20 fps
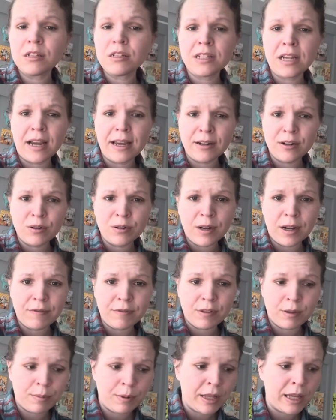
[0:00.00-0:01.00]
title of
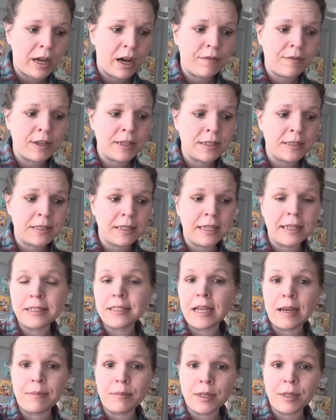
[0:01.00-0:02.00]
the play obviously is
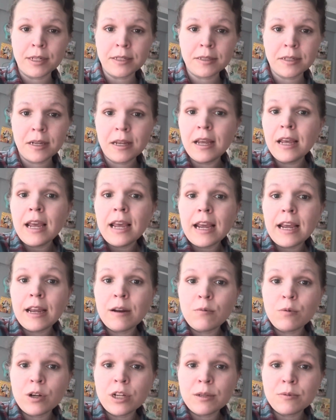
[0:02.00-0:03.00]
Hamlet, and
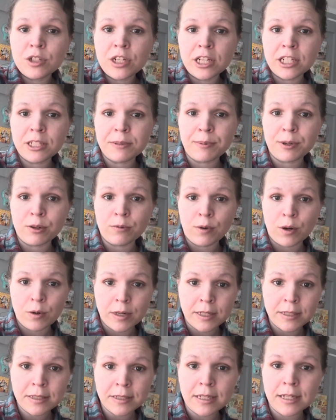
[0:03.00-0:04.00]
William Shakespeare wrote
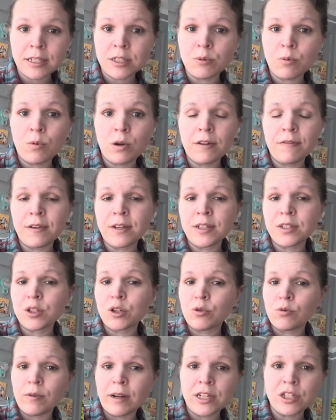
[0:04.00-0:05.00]
it. It's one of his
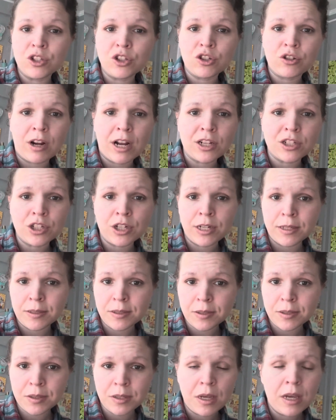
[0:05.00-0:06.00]
greatest
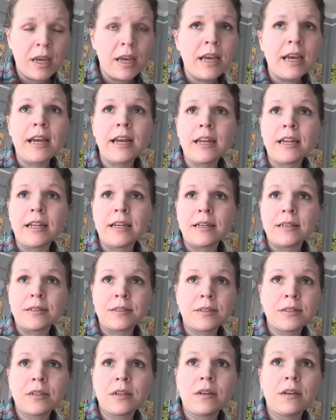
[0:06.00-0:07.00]
tragedies. It
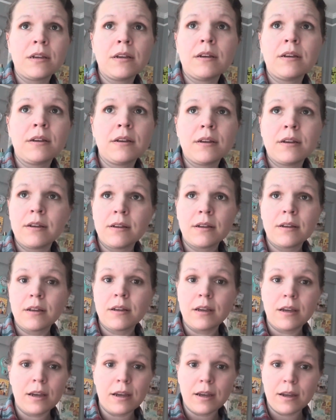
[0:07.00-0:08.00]
is,
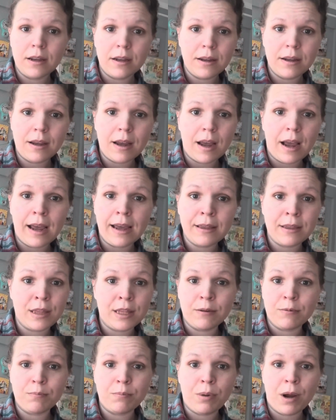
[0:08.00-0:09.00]
I
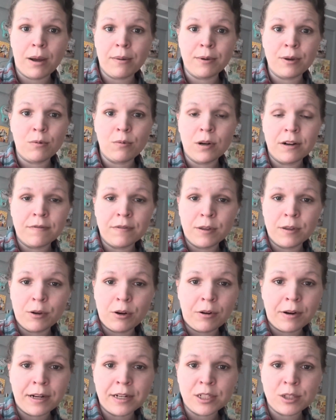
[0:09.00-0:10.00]
think, probably one of the
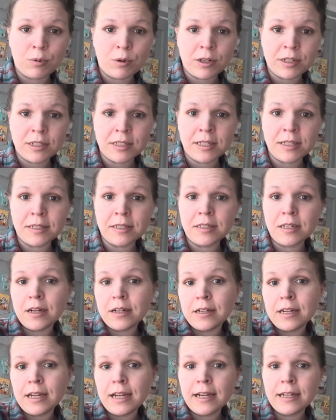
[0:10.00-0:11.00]
greatest works he's
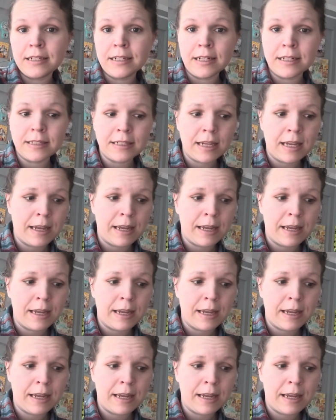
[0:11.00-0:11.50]
done, and it's